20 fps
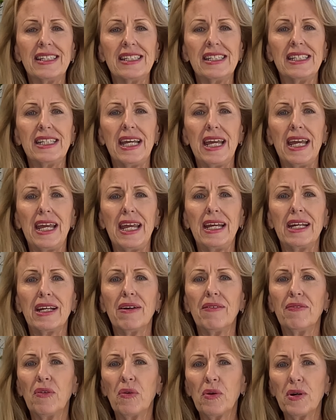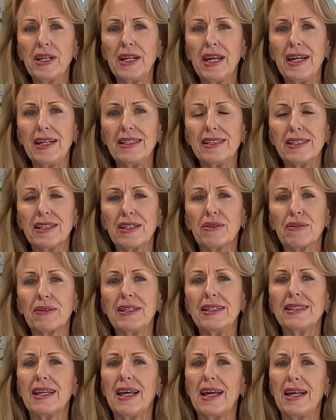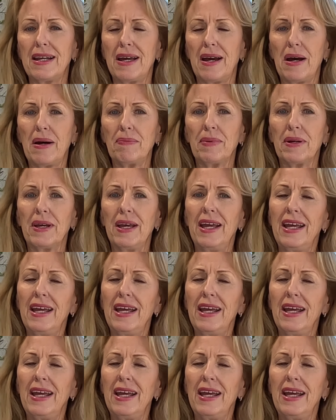can take 48 degrees and up.